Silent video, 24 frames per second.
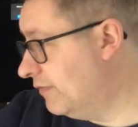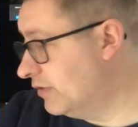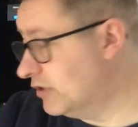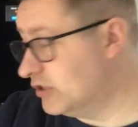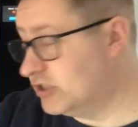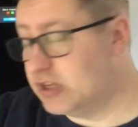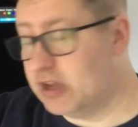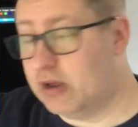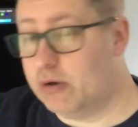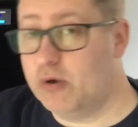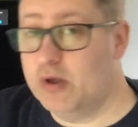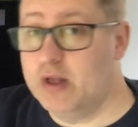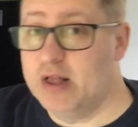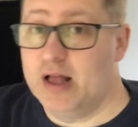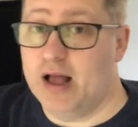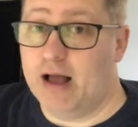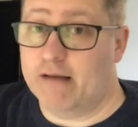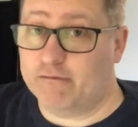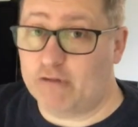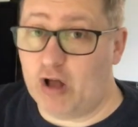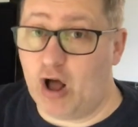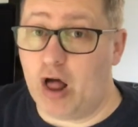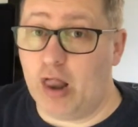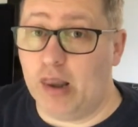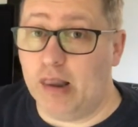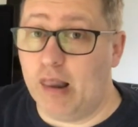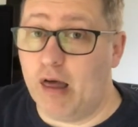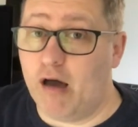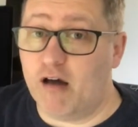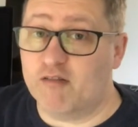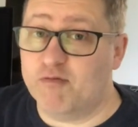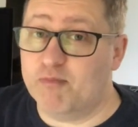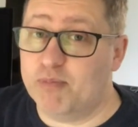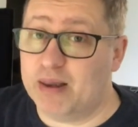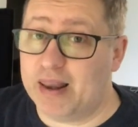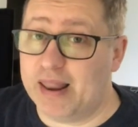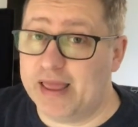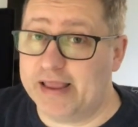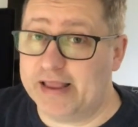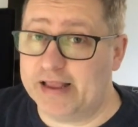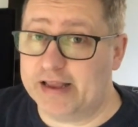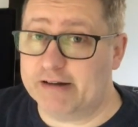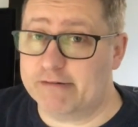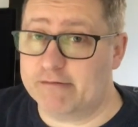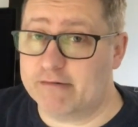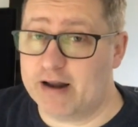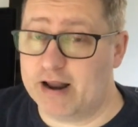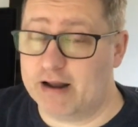So I've got a lot of playing
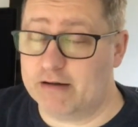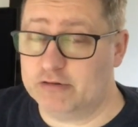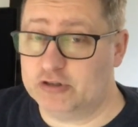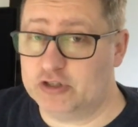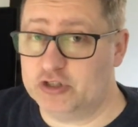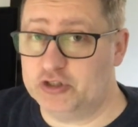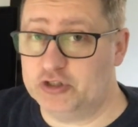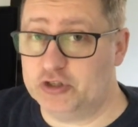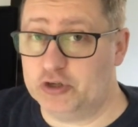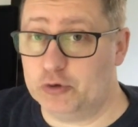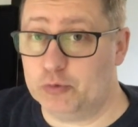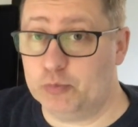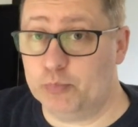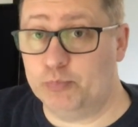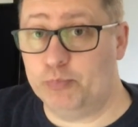around to do,